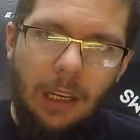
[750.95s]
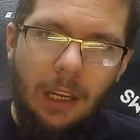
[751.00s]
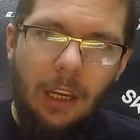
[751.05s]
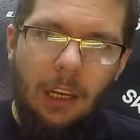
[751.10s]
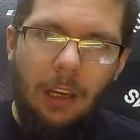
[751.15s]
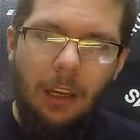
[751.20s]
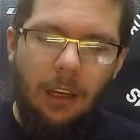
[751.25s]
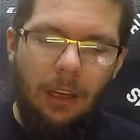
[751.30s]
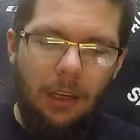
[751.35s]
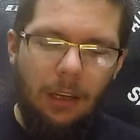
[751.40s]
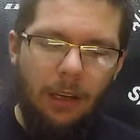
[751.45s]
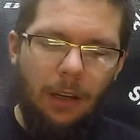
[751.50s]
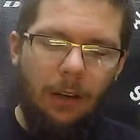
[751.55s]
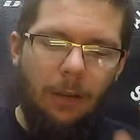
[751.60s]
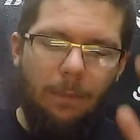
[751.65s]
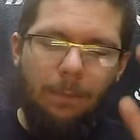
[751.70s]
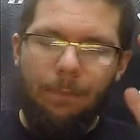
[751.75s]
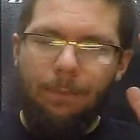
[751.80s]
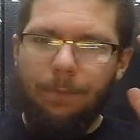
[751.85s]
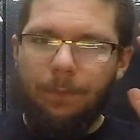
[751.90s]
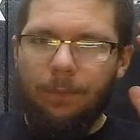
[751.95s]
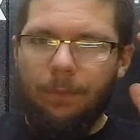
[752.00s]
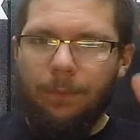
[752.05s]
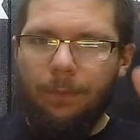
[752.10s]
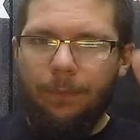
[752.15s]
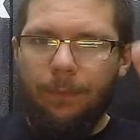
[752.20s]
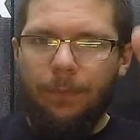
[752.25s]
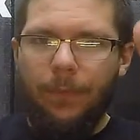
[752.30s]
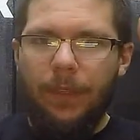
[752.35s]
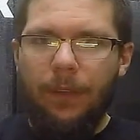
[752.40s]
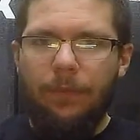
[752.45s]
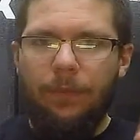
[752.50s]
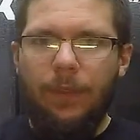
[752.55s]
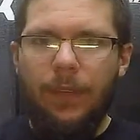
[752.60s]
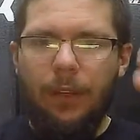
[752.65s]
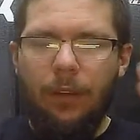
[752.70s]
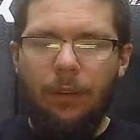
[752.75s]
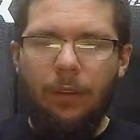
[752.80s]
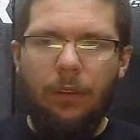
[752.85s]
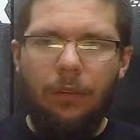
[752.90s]

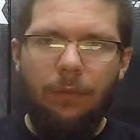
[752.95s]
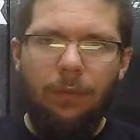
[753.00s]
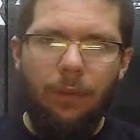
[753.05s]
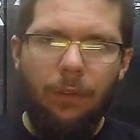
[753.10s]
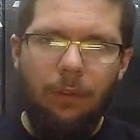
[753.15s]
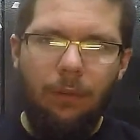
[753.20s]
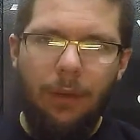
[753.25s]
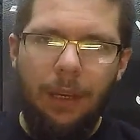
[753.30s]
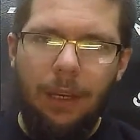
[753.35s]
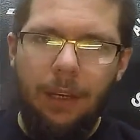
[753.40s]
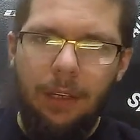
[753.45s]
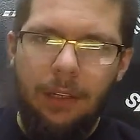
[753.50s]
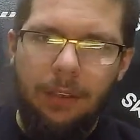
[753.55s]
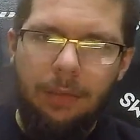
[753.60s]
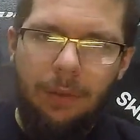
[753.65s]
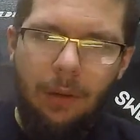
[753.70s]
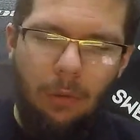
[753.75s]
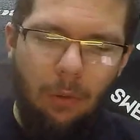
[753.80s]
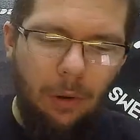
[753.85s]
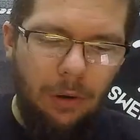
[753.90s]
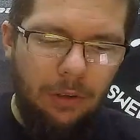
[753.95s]
videos for you English viewers.